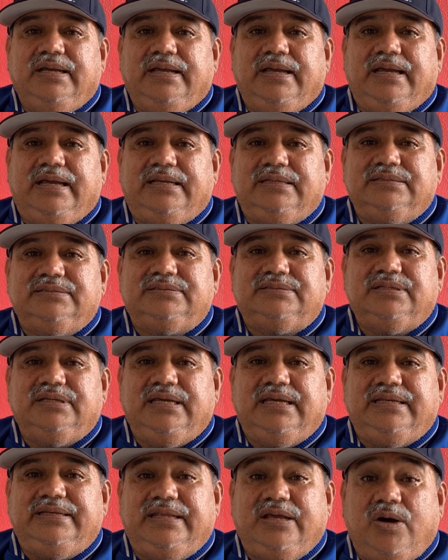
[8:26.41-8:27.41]

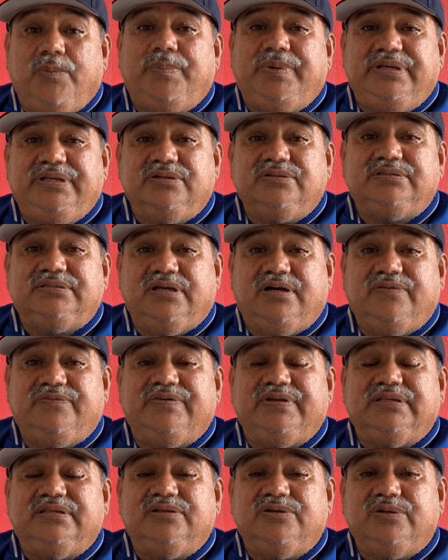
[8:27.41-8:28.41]
and helping yourself
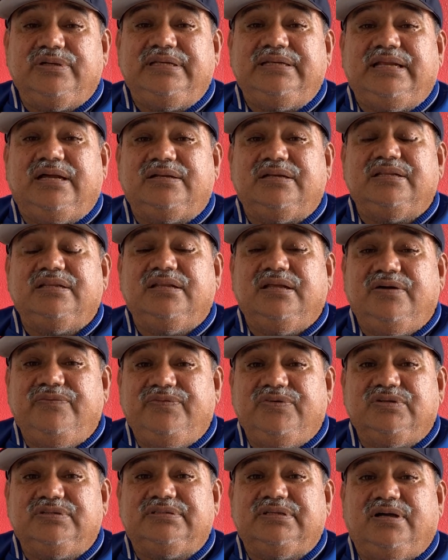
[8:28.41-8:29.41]
and learning how to
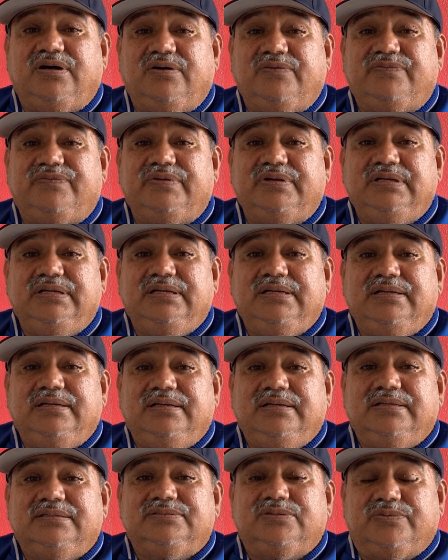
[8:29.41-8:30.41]
love yourself
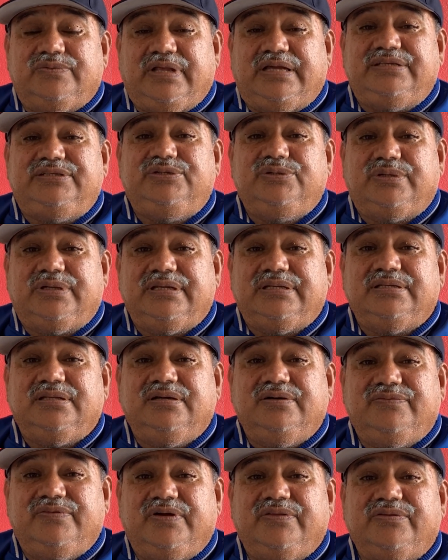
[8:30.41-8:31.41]
so that you can
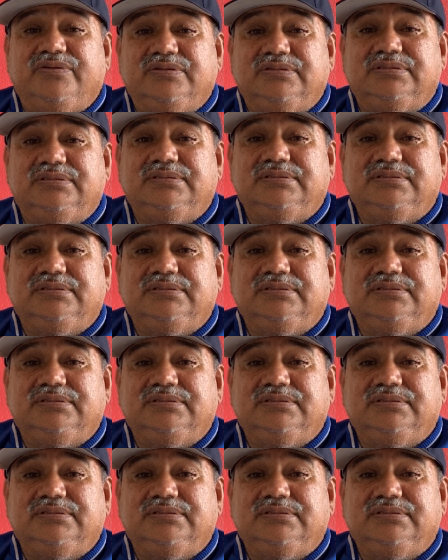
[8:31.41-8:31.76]
love others.